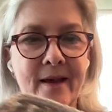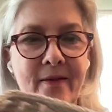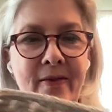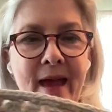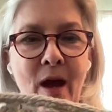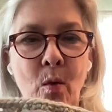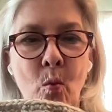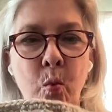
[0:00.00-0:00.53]

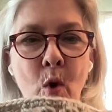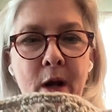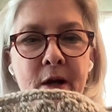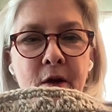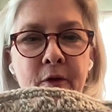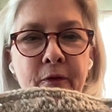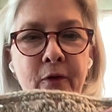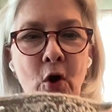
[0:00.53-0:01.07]
that
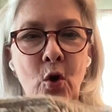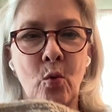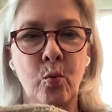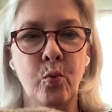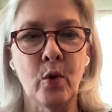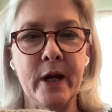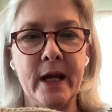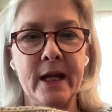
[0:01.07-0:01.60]
wonderful
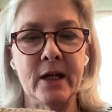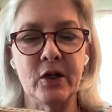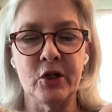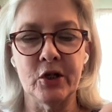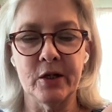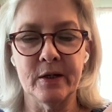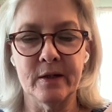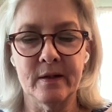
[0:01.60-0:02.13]

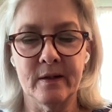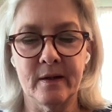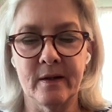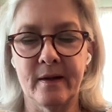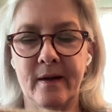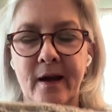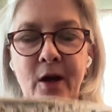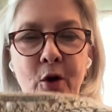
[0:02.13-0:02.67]
ridge
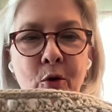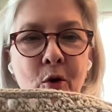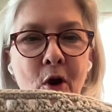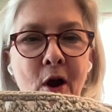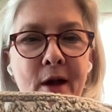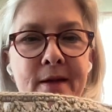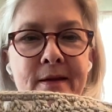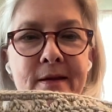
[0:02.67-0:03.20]

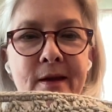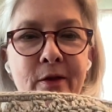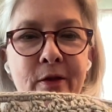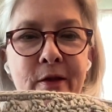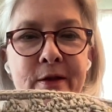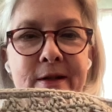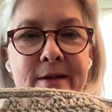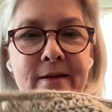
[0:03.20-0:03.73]
across
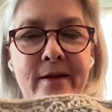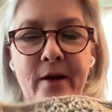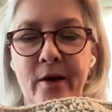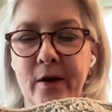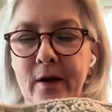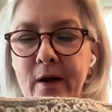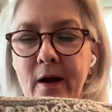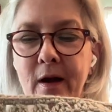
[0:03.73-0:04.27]

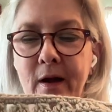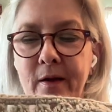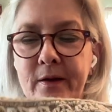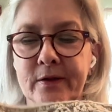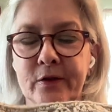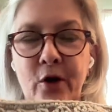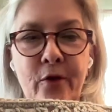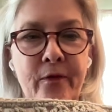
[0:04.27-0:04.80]
the
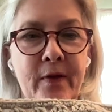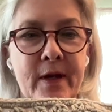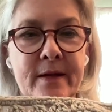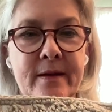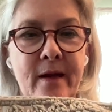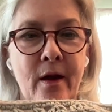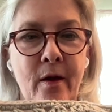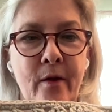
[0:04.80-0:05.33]

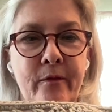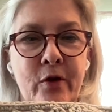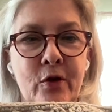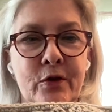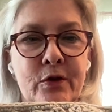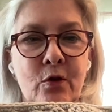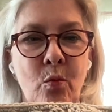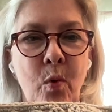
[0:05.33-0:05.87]
surface of your
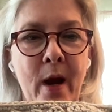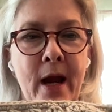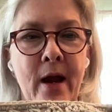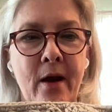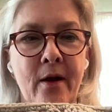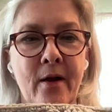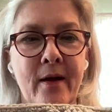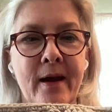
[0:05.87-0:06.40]

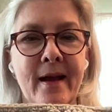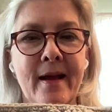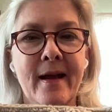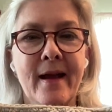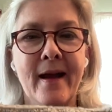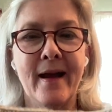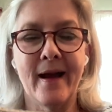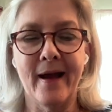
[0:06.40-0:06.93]
square.
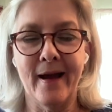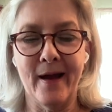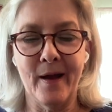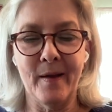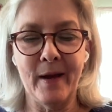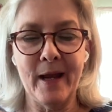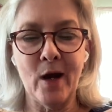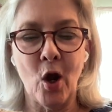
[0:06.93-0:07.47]

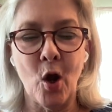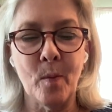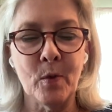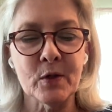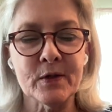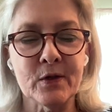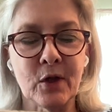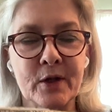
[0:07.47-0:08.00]
It
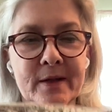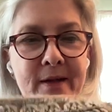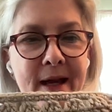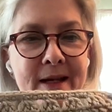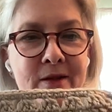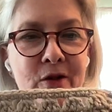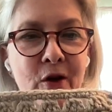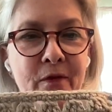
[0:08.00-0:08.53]
almost looks
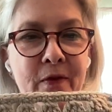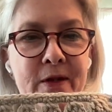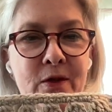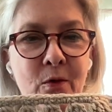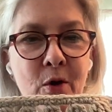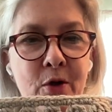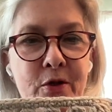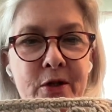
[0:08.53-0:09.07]
like surface
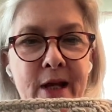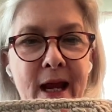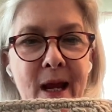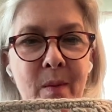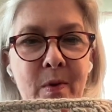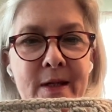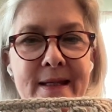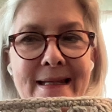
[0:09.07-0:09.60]

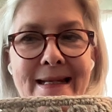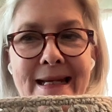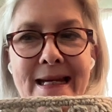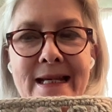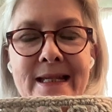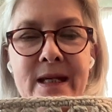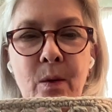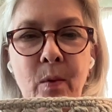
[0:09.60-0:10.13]
crochet, but it's an
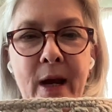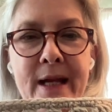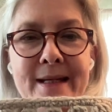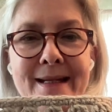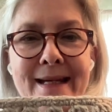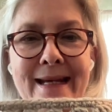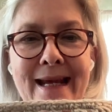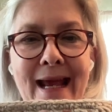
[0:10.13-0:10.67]
easy way
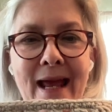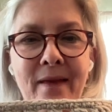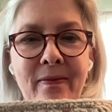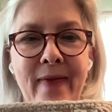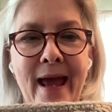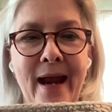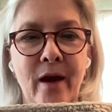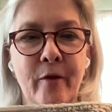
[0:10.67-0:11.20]
to get
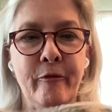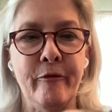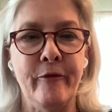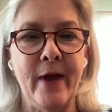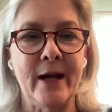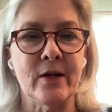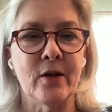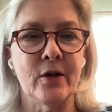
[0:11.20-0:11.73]
that
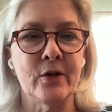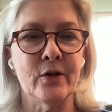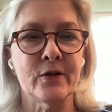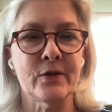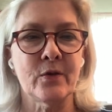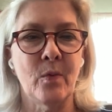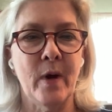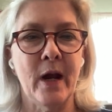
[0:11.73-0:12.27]
effect on your
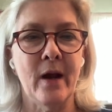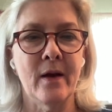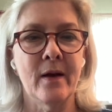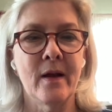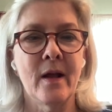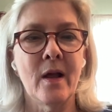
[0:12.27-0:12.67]
square.